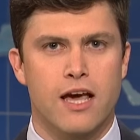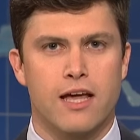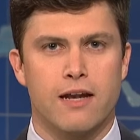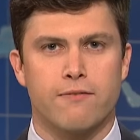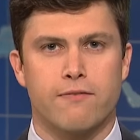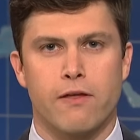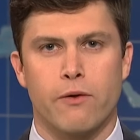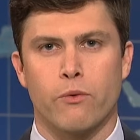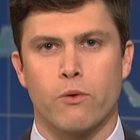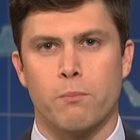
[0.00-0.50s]
and
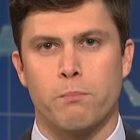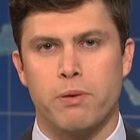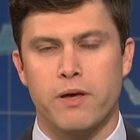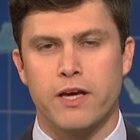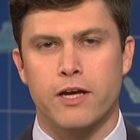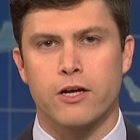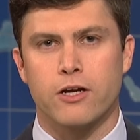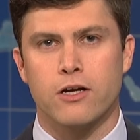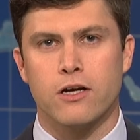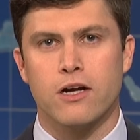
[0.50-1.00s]
if they were
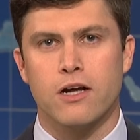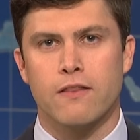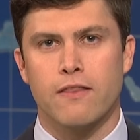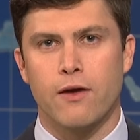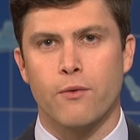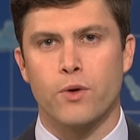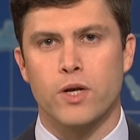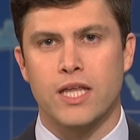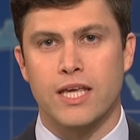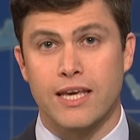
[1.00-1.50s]
bigger,
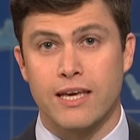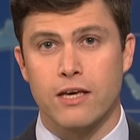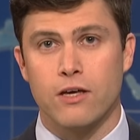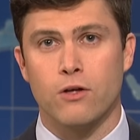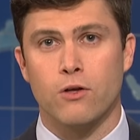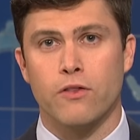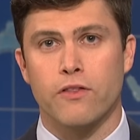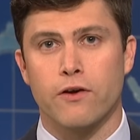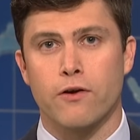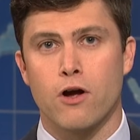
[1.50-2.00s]
they would
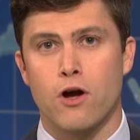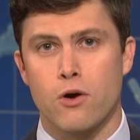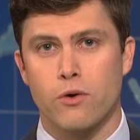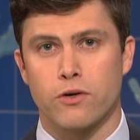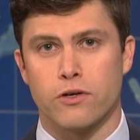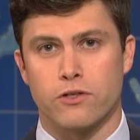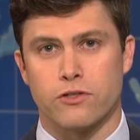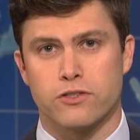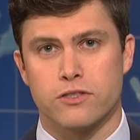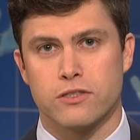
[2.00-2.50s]
kill their
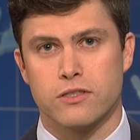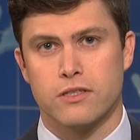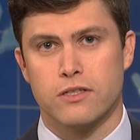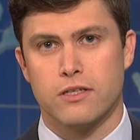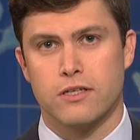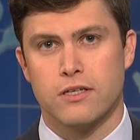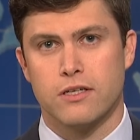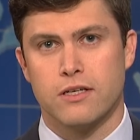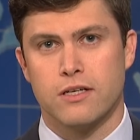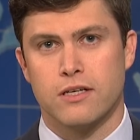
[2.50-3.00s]
owners
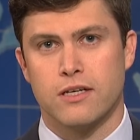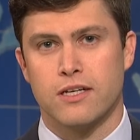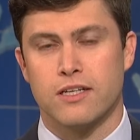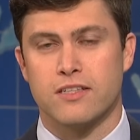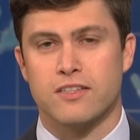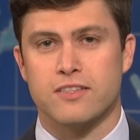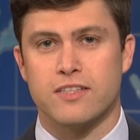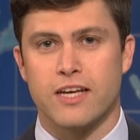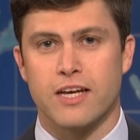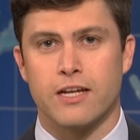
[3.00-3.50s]

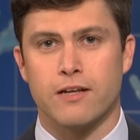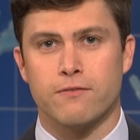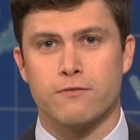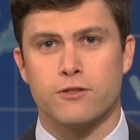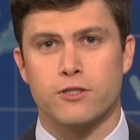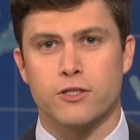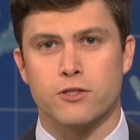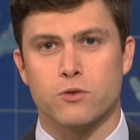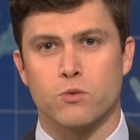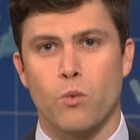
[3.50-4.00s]
instead of
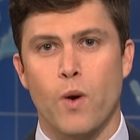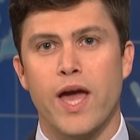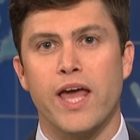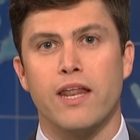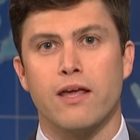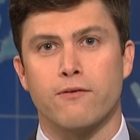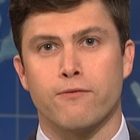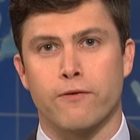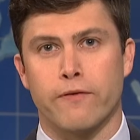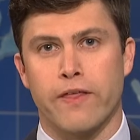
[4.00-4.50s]
just
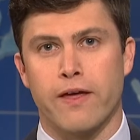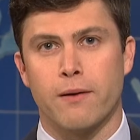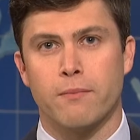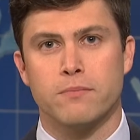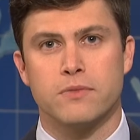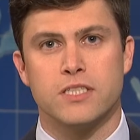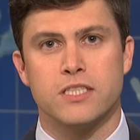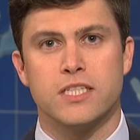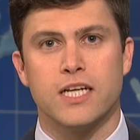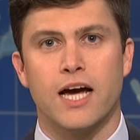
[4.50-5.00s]
waiting for
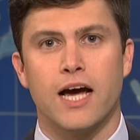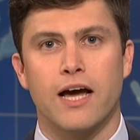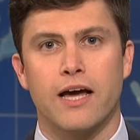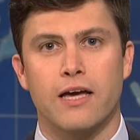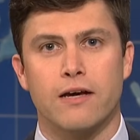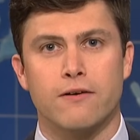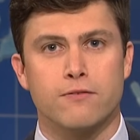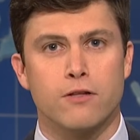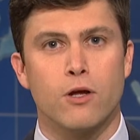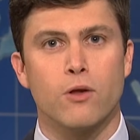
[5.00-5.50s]
them to
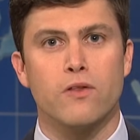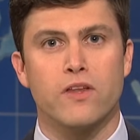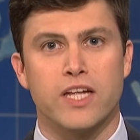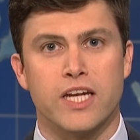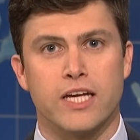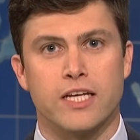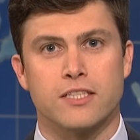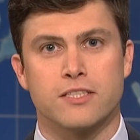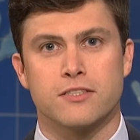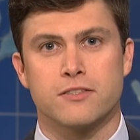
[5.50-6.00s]
die of
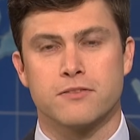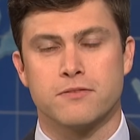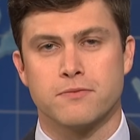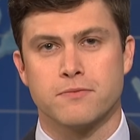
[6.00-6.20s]
loneliness.